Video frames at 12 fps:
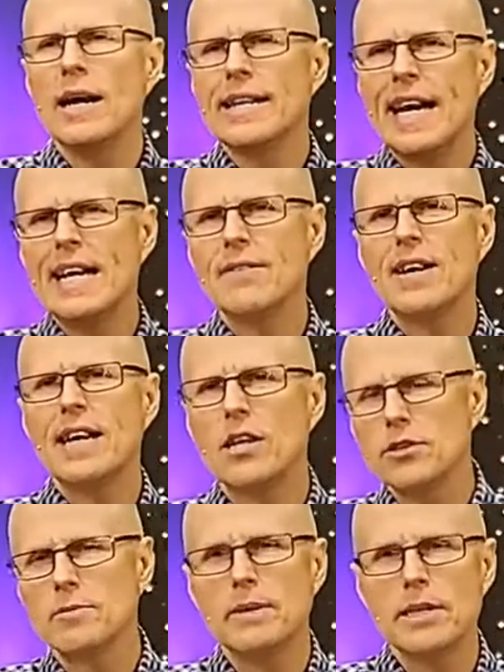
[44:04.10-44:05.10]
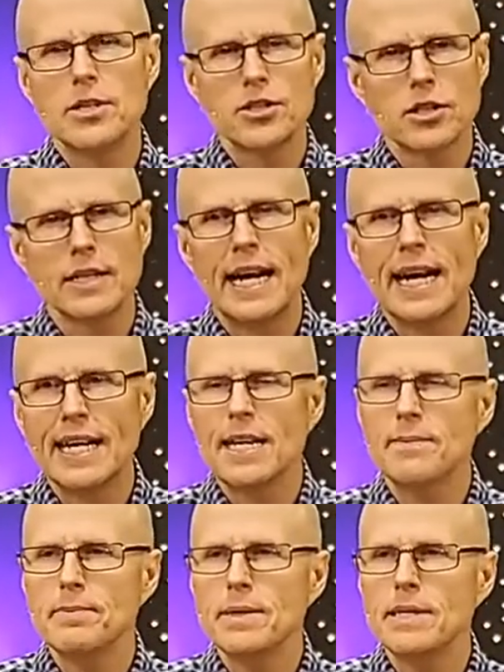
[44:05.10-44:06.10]
kind of elder minister got
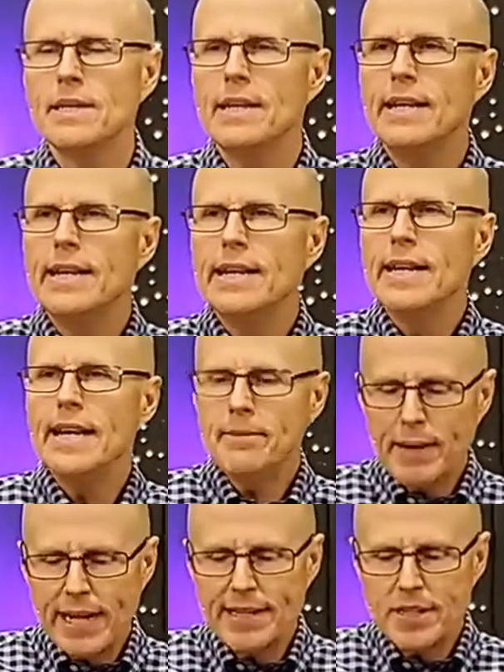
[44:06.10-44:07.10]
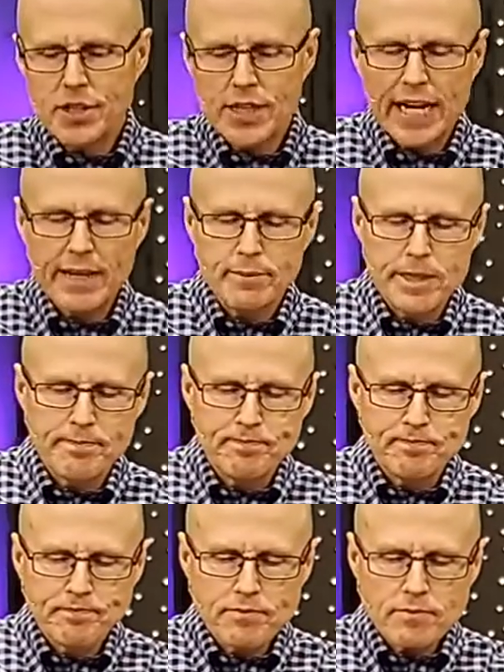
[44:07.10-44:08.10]
up and he made the statement.
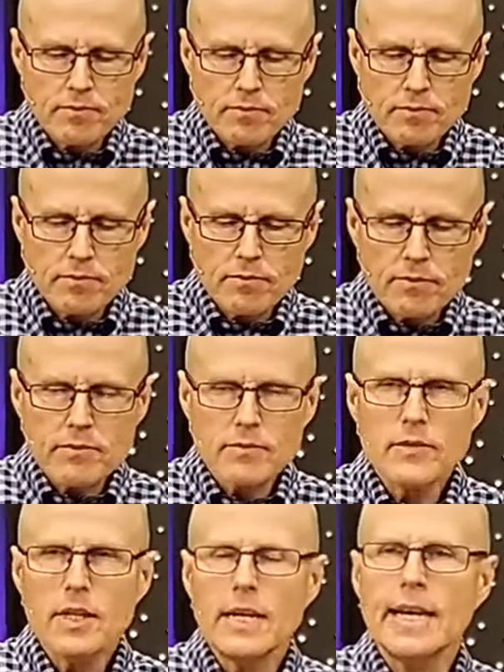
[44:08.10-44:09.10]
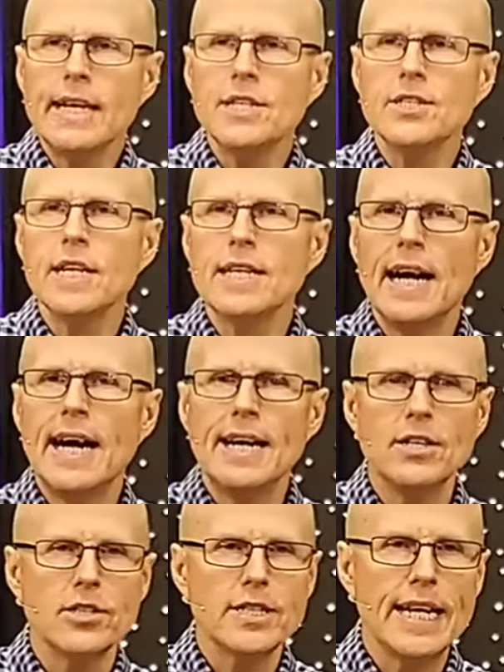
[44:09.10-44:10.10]
He said, I
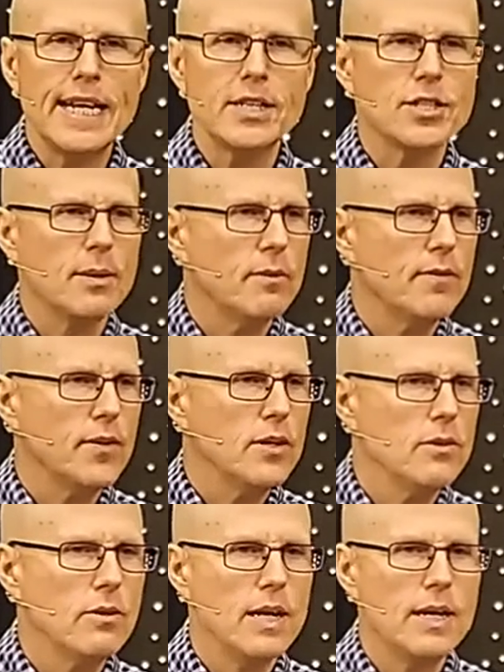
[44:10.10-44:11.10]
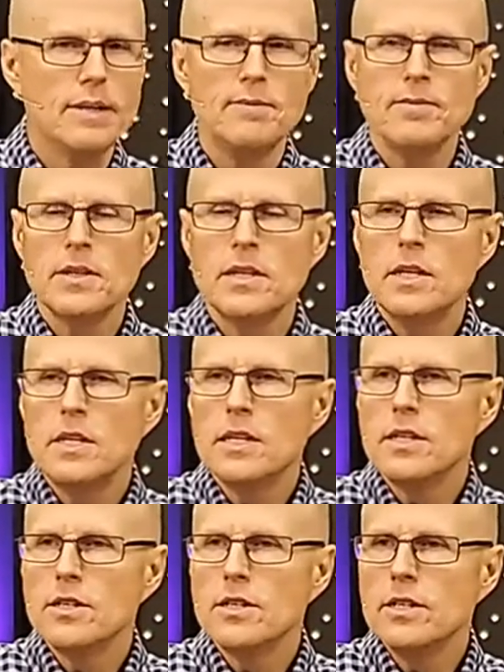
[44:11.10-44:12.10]
understand some of you, uh,
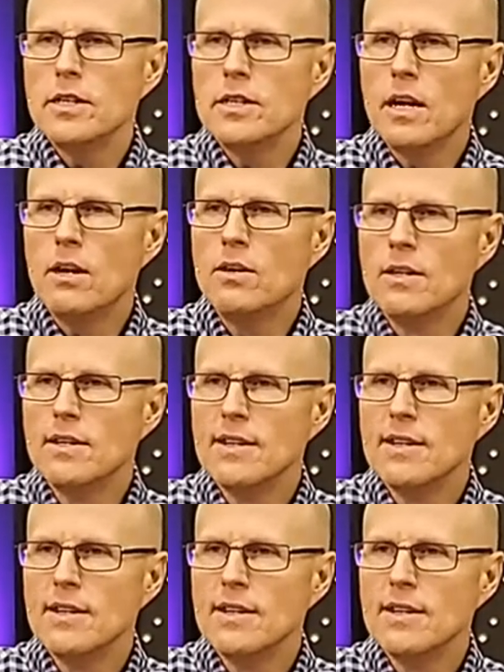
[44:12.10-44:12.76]
you know,